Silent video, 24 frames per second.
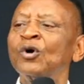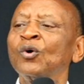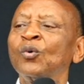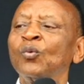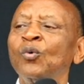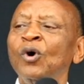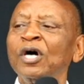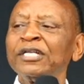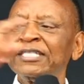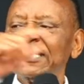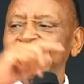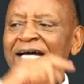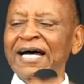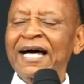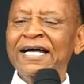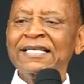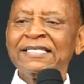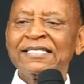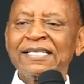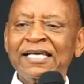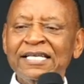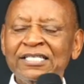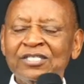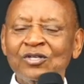What
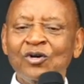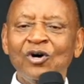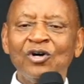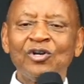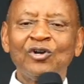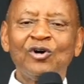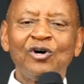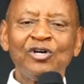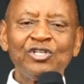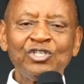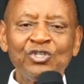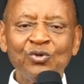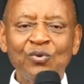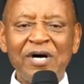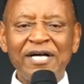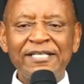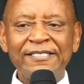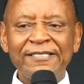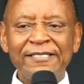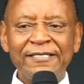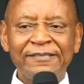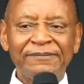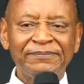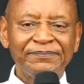answer is God going to
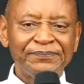answer?